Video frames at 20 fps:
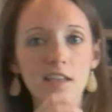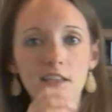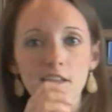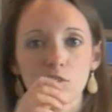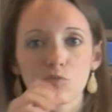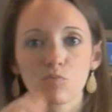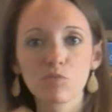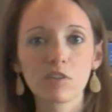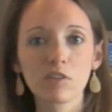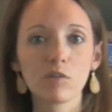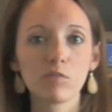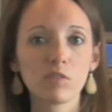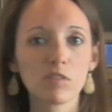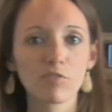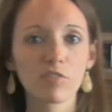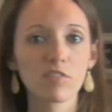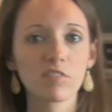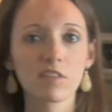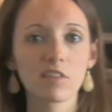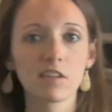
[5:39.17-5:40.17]
it's really no
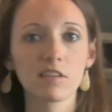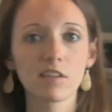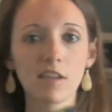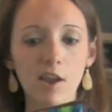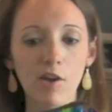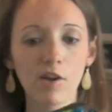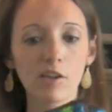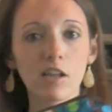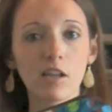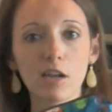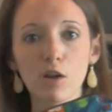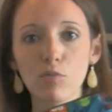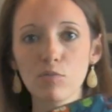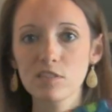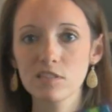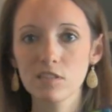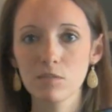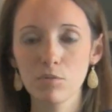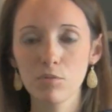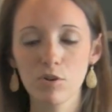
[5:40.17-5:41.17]
different than carrying like a
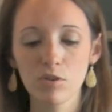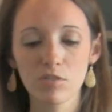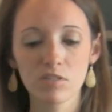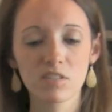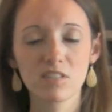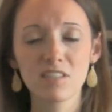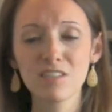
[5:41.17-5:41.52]
wristlet purse.